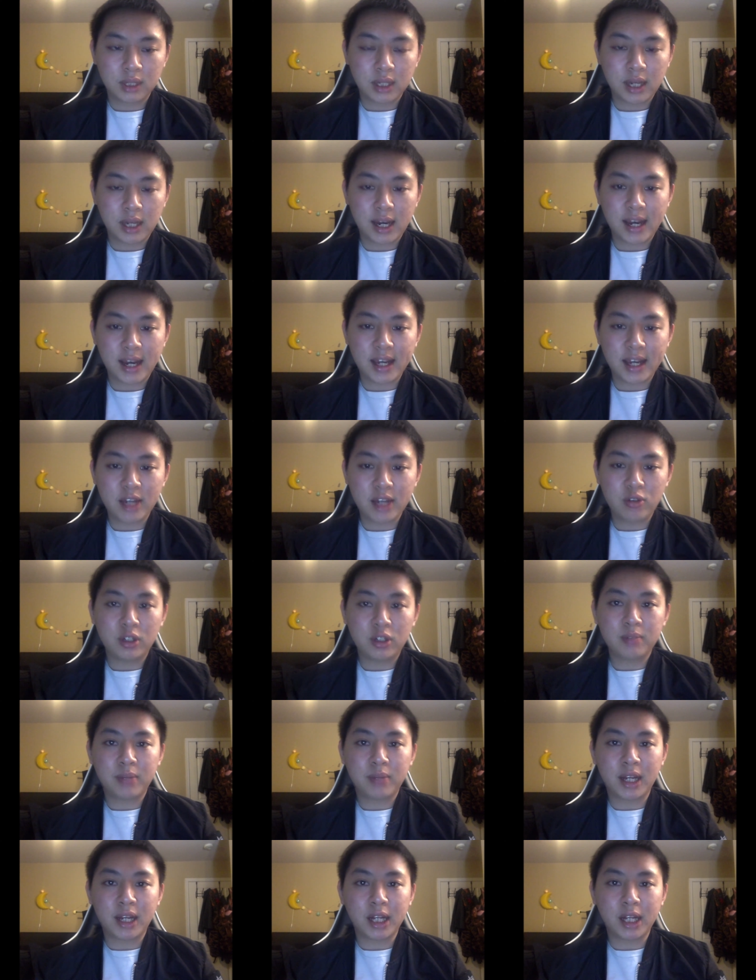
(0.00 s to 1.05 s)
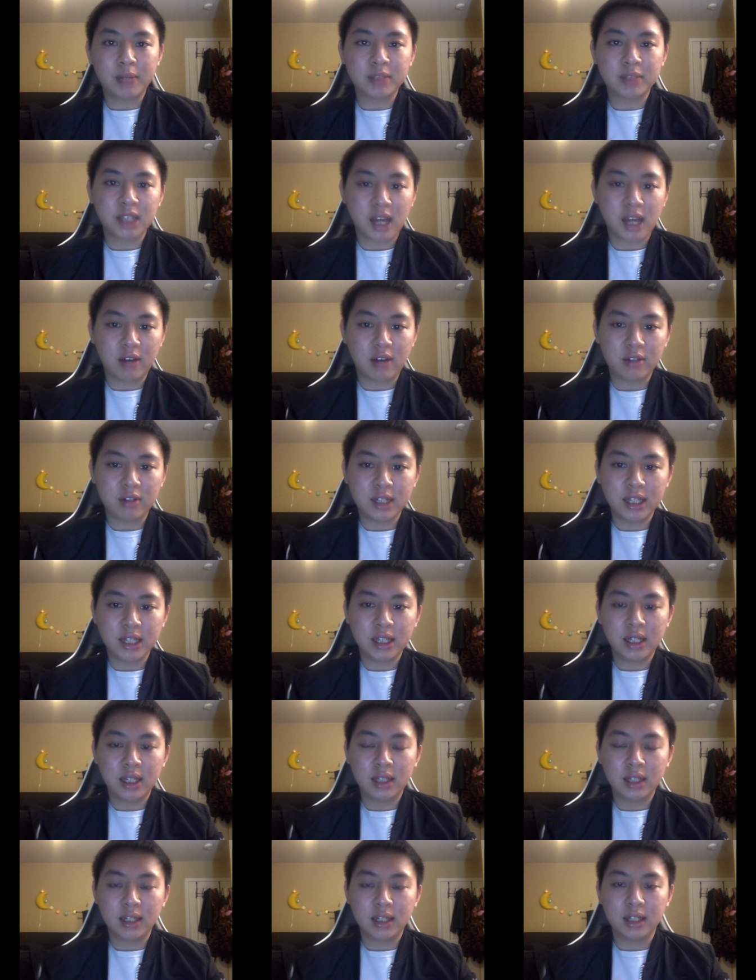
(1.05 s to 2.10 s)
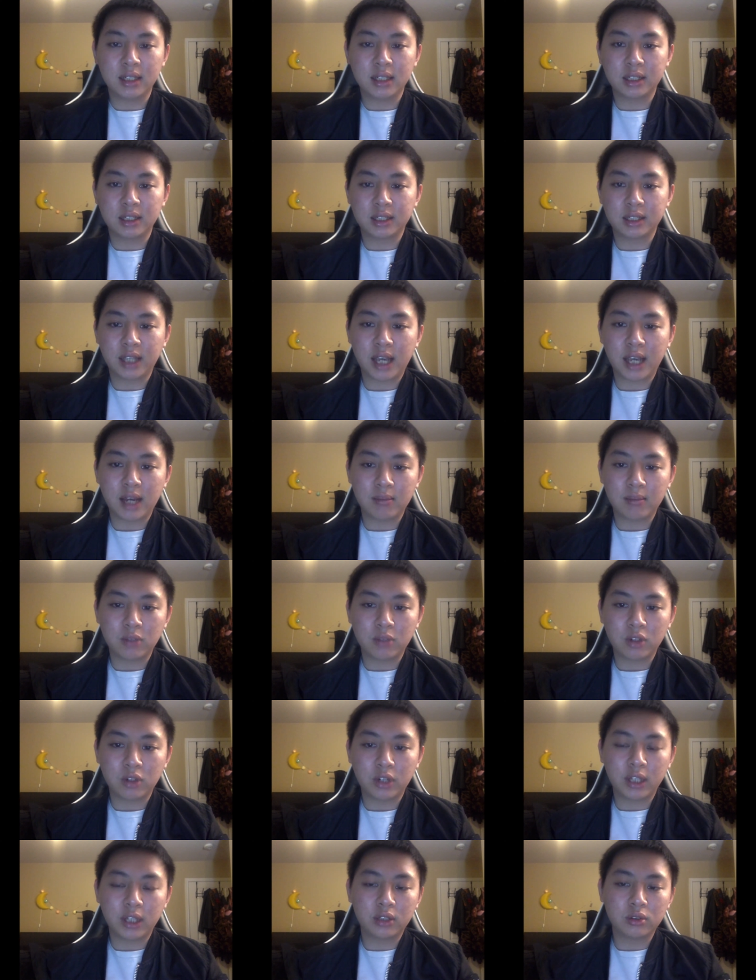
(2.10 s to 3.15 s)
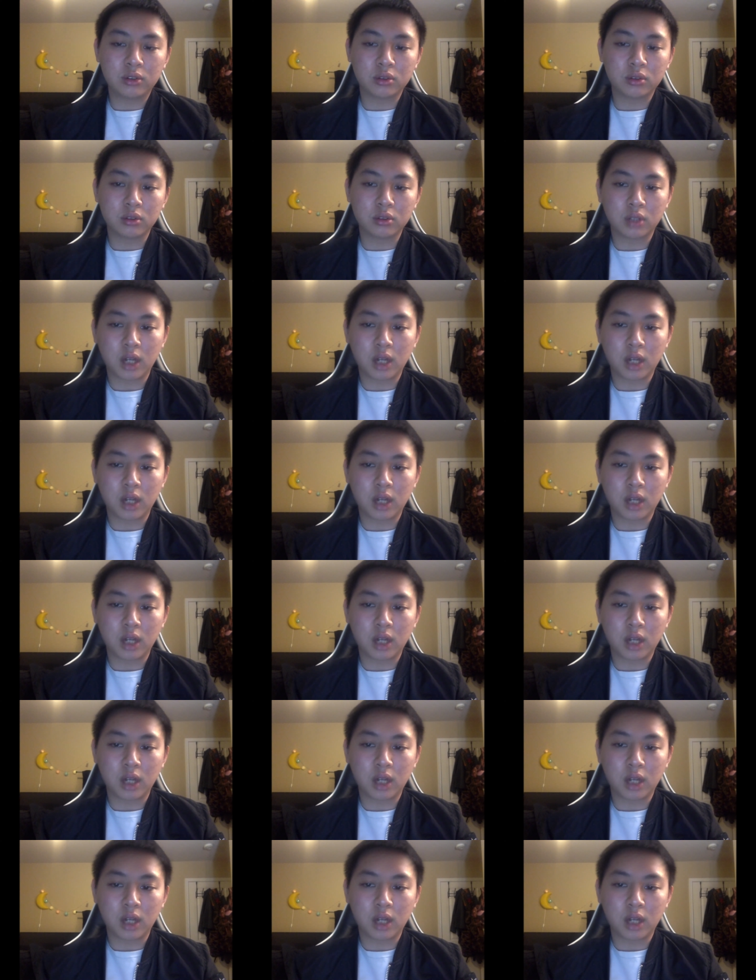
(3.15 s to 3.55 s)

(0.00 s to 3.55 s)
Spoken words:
Hi everyone, my name is Hao Li, and today I'm going to